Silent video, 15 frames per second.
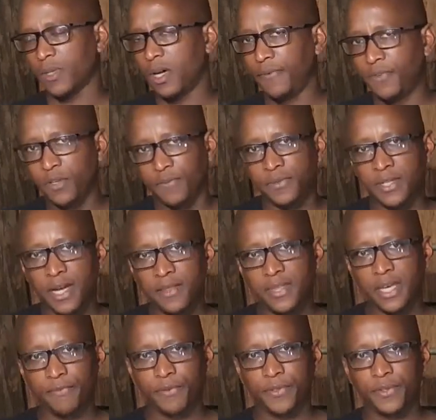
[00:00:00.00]
After you've done
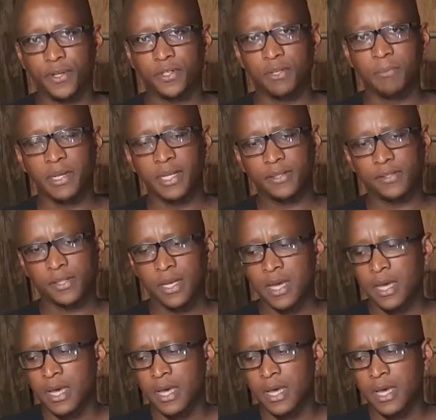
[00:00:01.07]
that for 30 minutes,